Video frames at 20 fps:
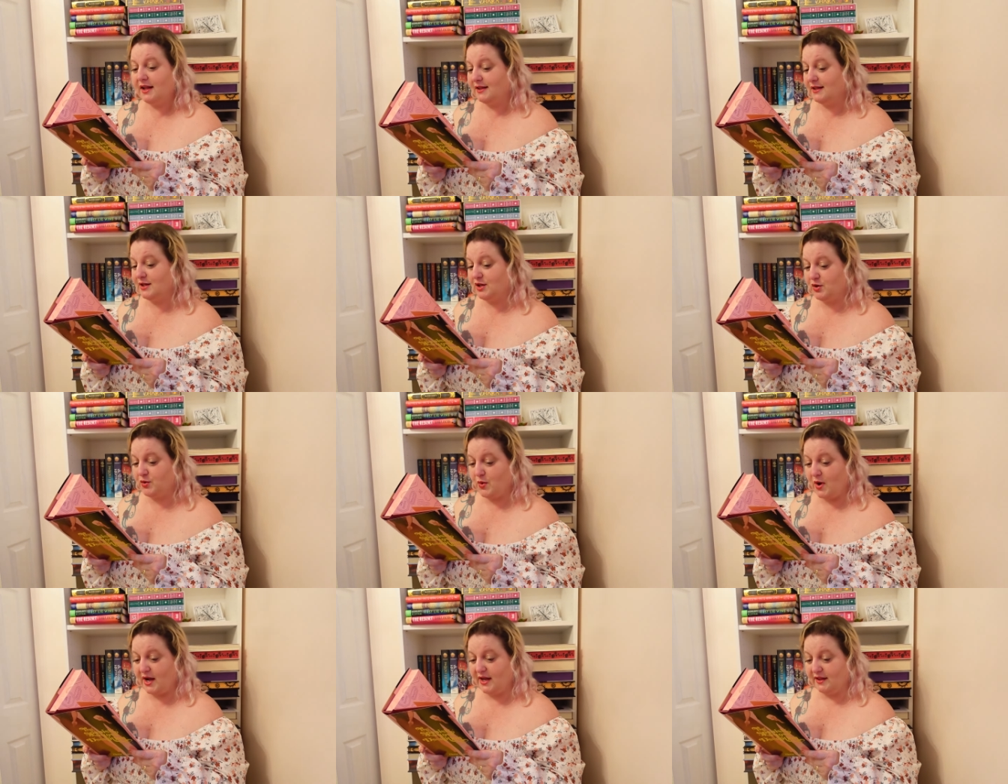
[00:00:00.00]

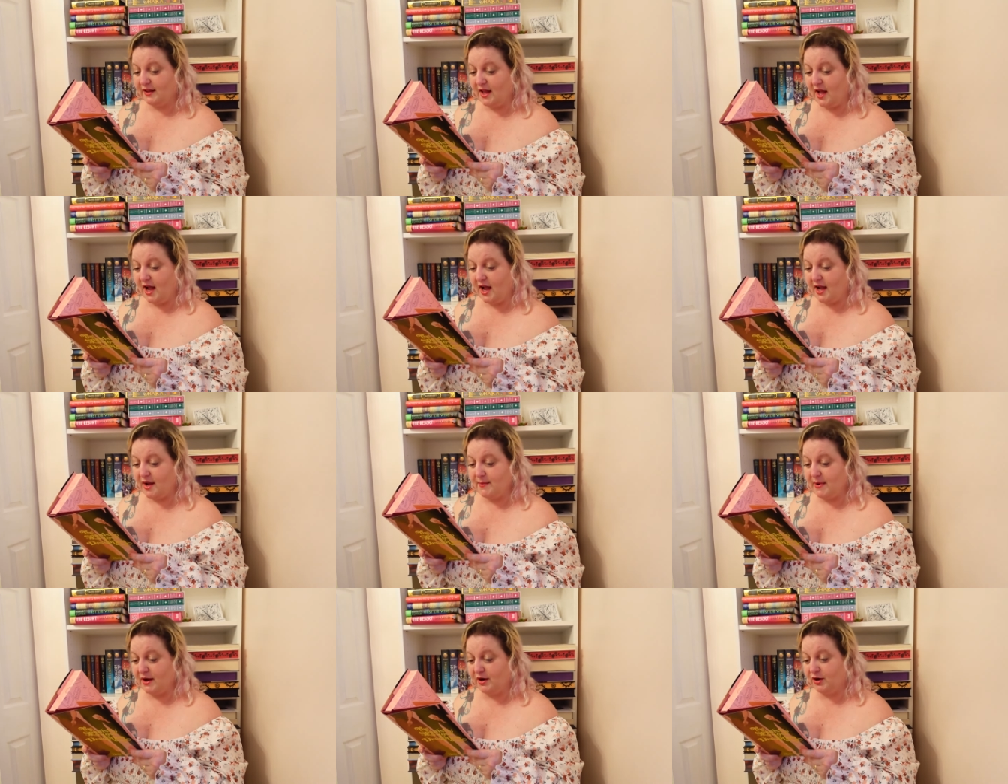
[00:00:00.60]
little white lie
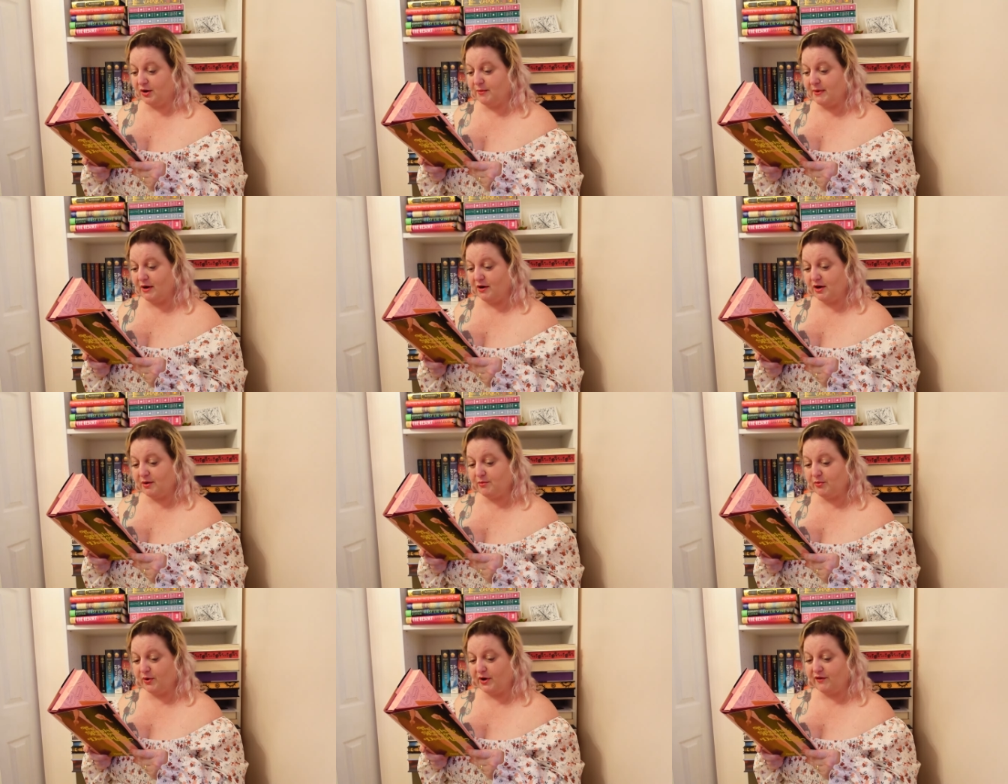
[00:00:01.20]
about her
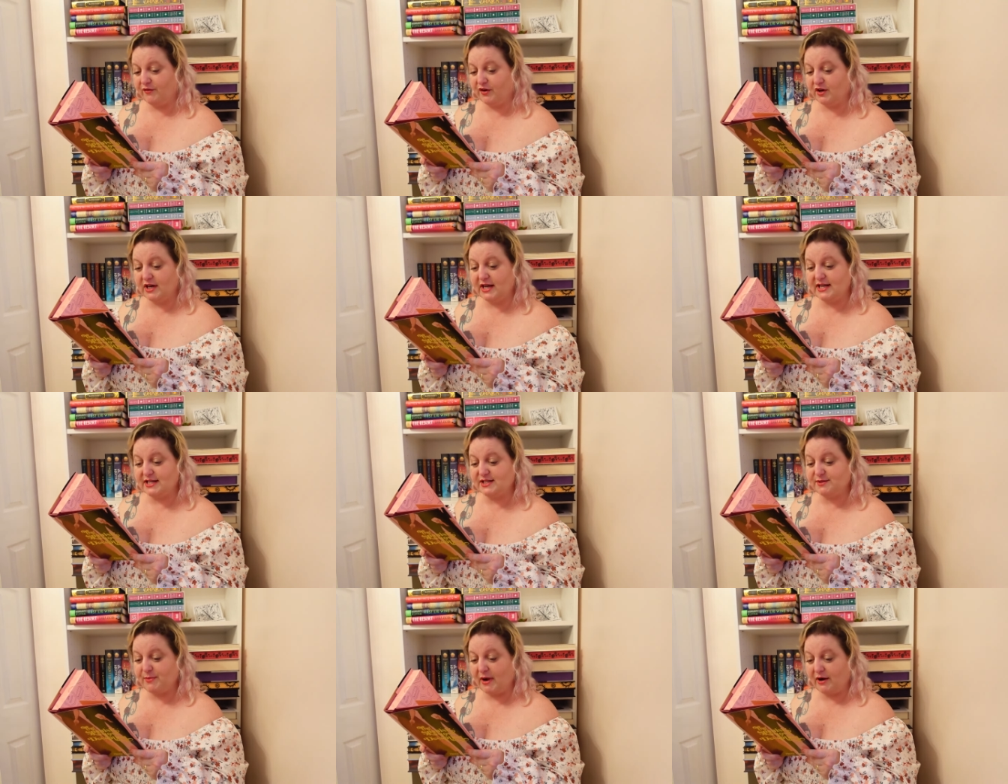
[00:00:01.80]
American boyfriend
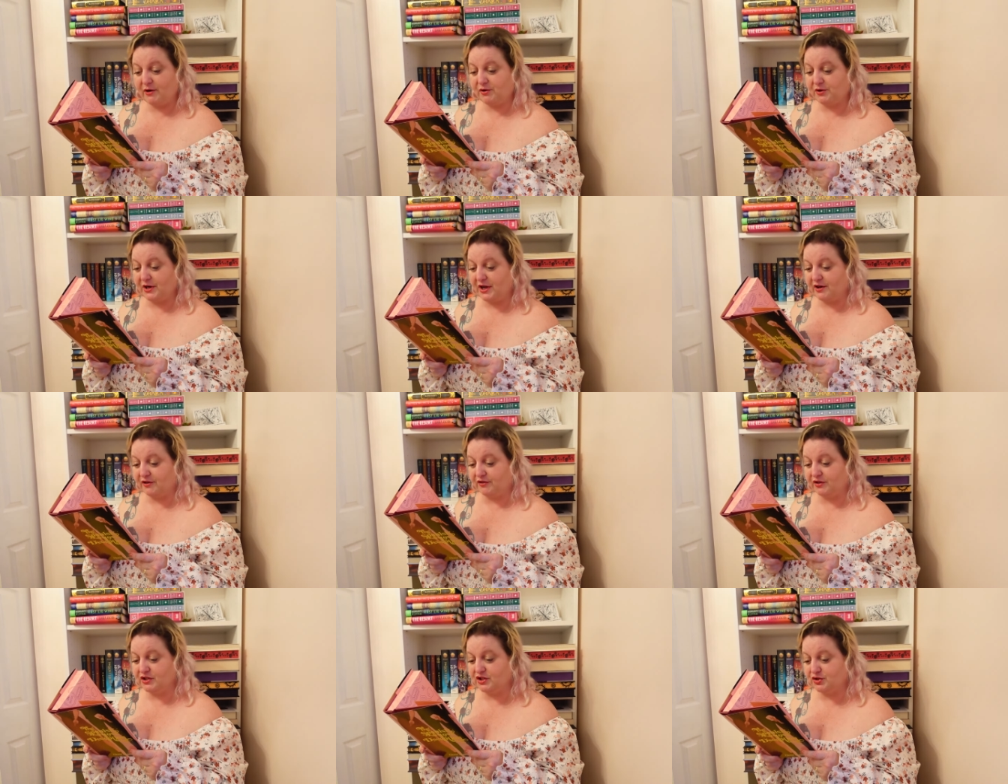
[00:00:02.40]
has spiraled
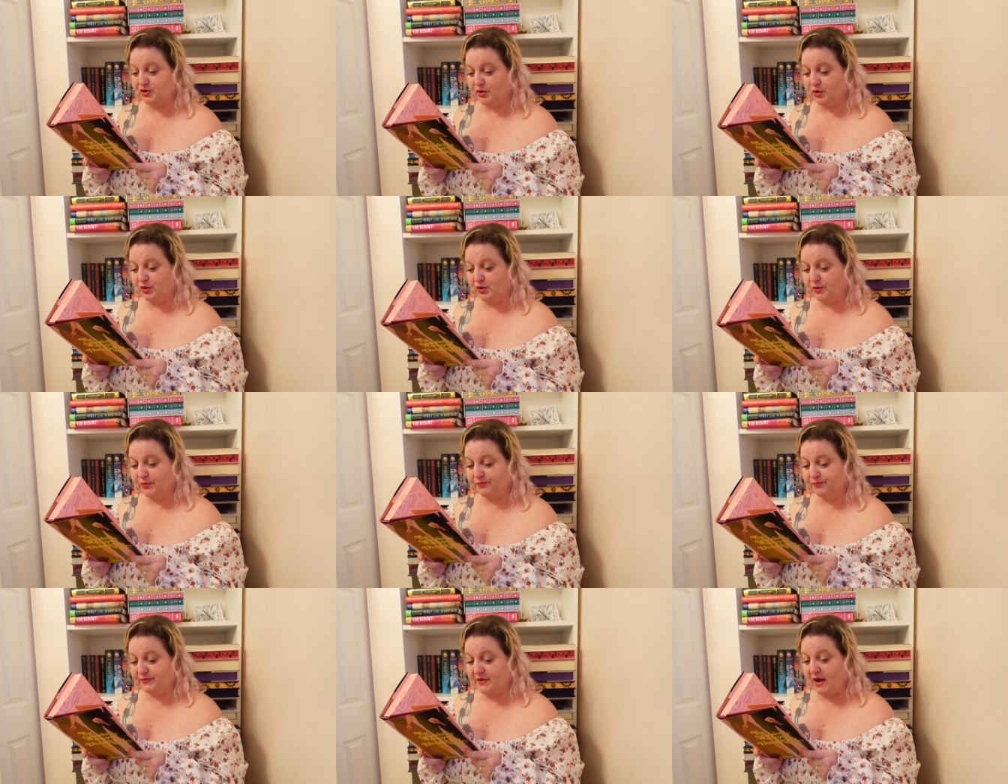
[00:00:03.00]
out of
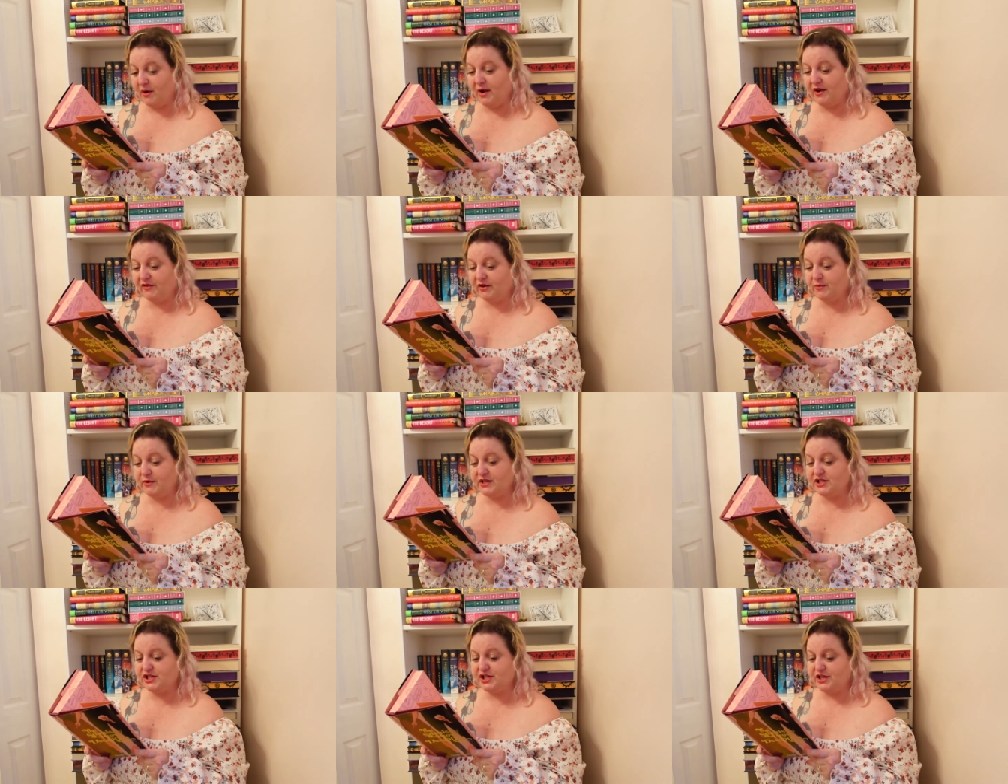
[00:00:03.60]
control. Now
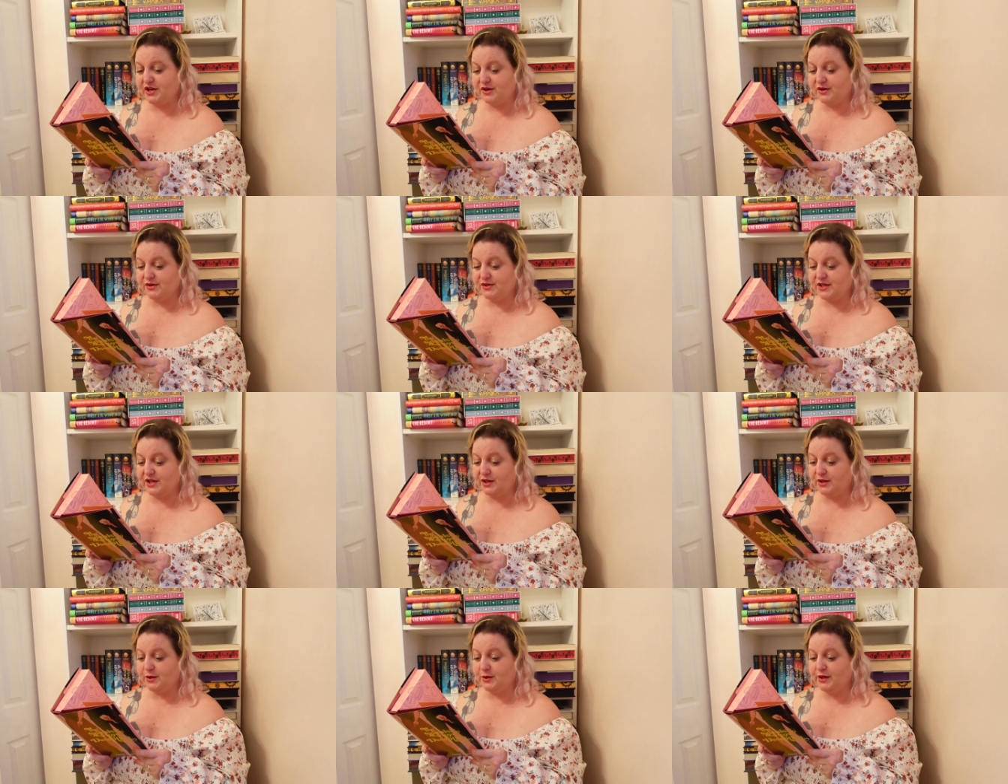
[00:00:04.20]
everyone she knows,
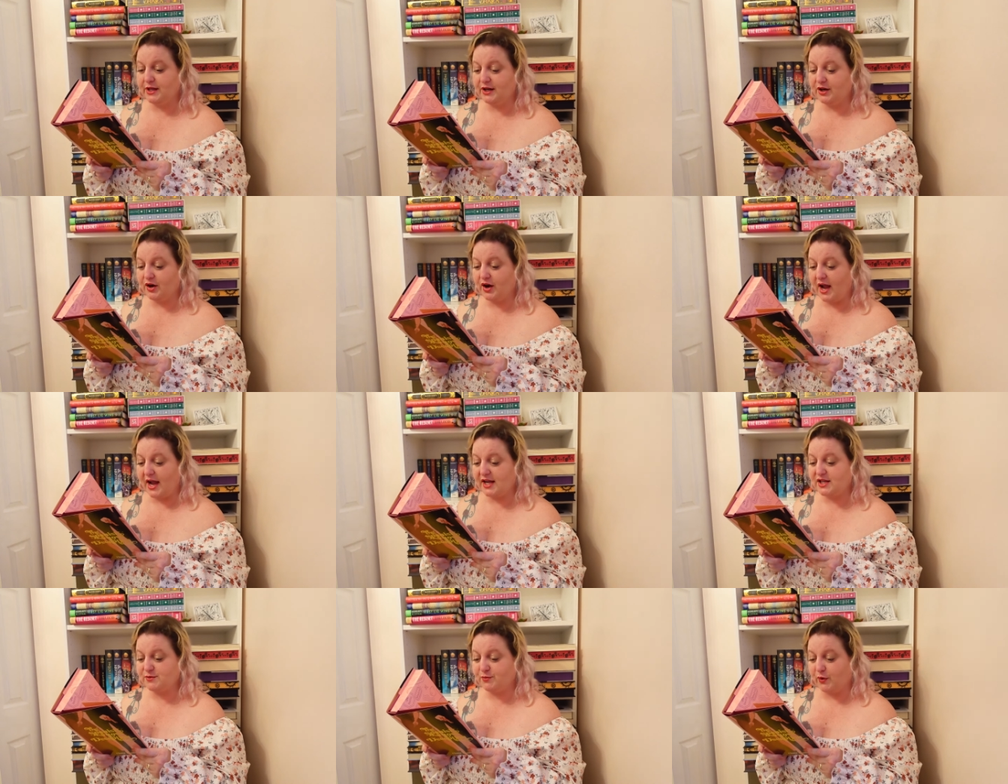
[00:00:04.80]
including her
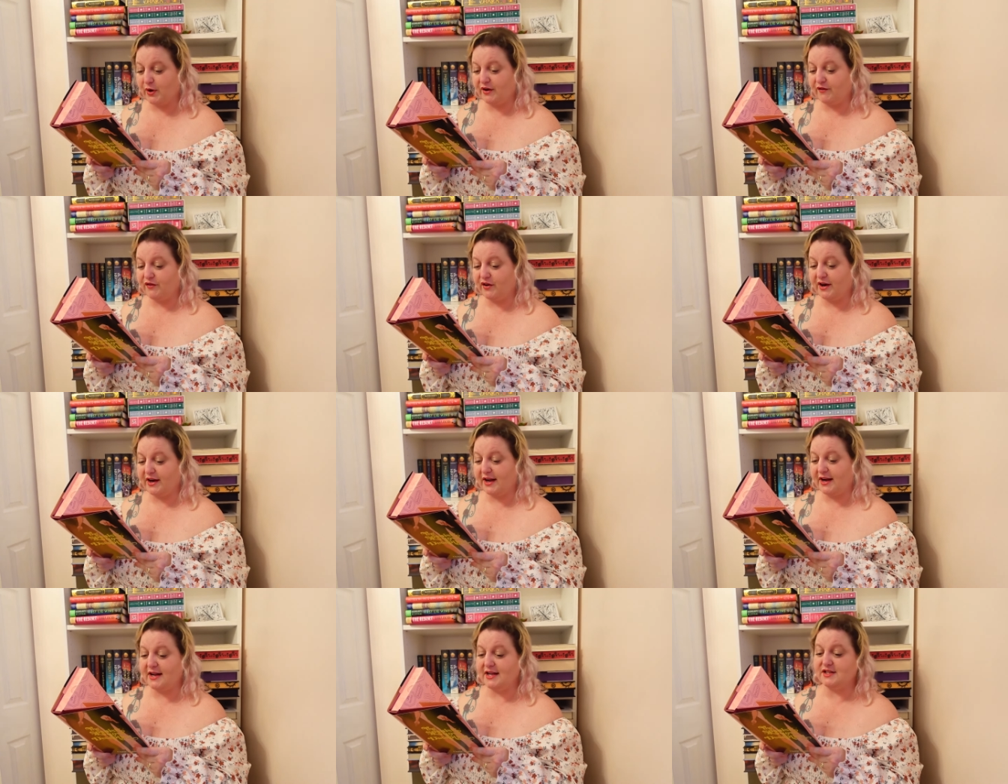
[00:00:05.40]

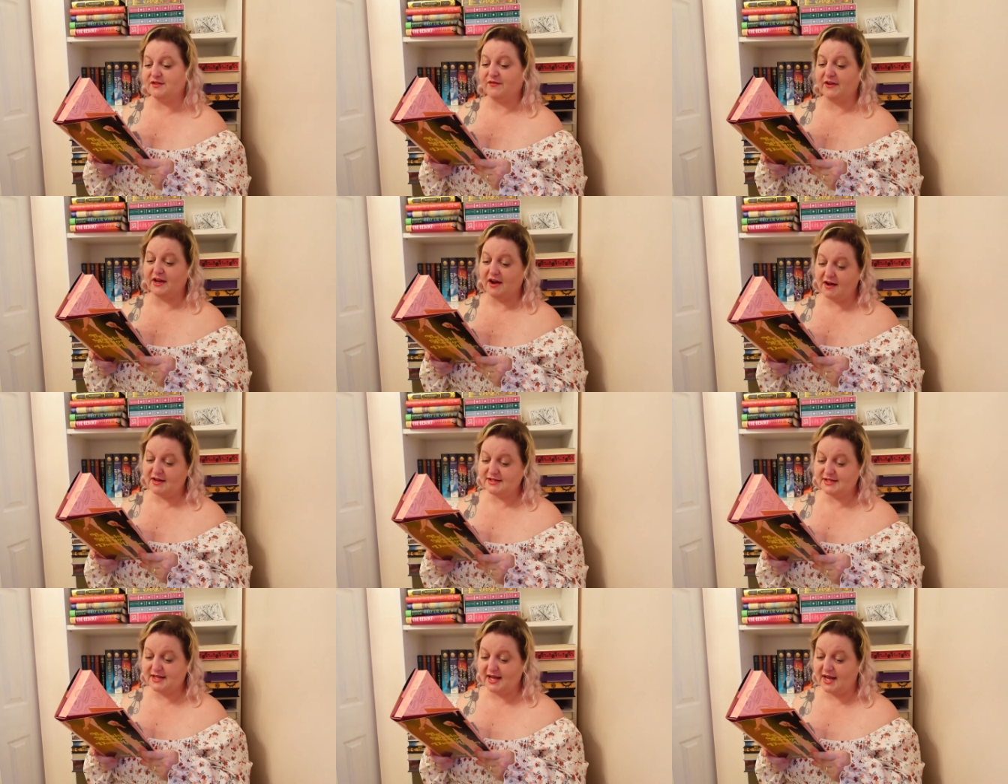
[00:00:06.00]
ex-boyfriend and his
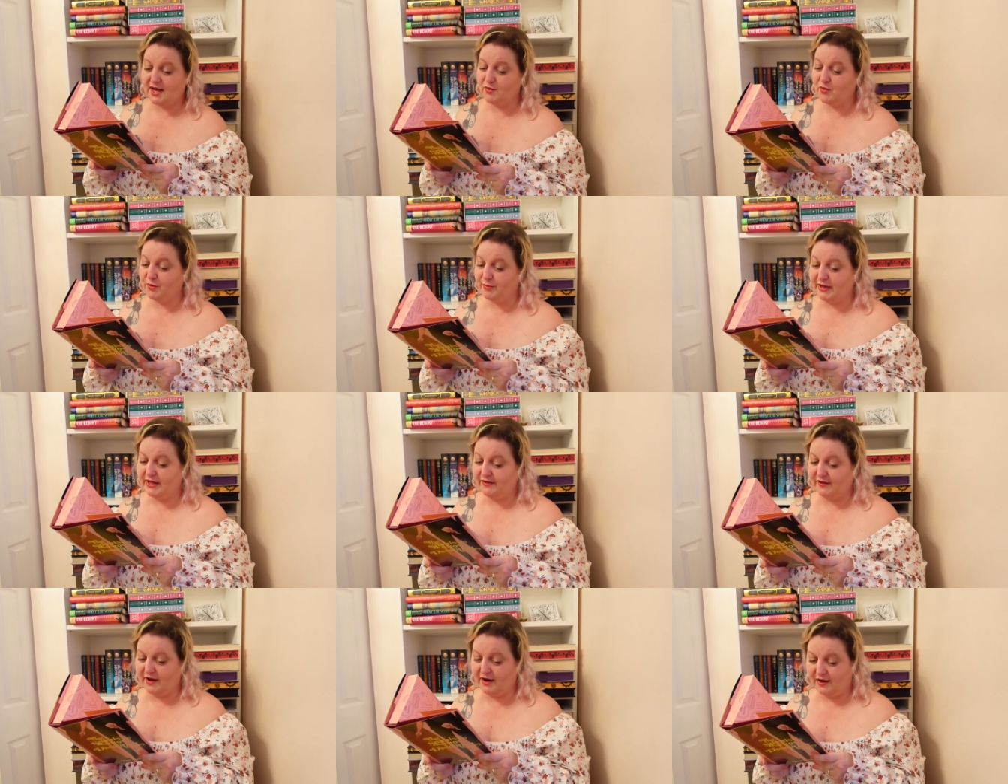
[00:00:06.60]
fiancé, will
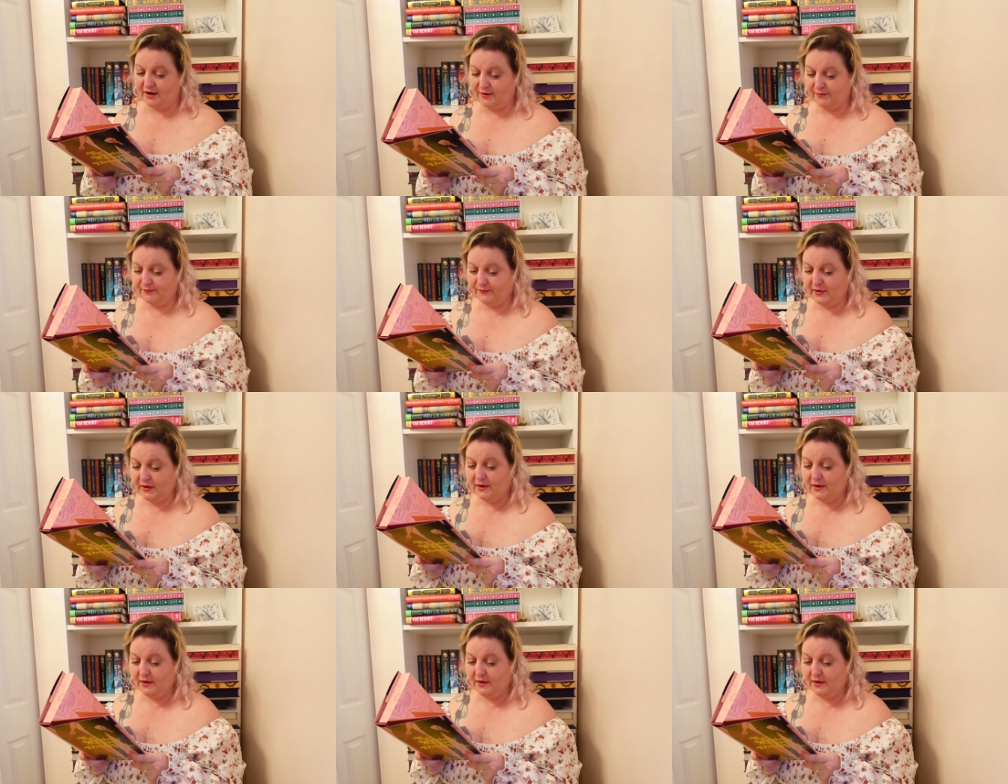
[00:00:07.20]
be there.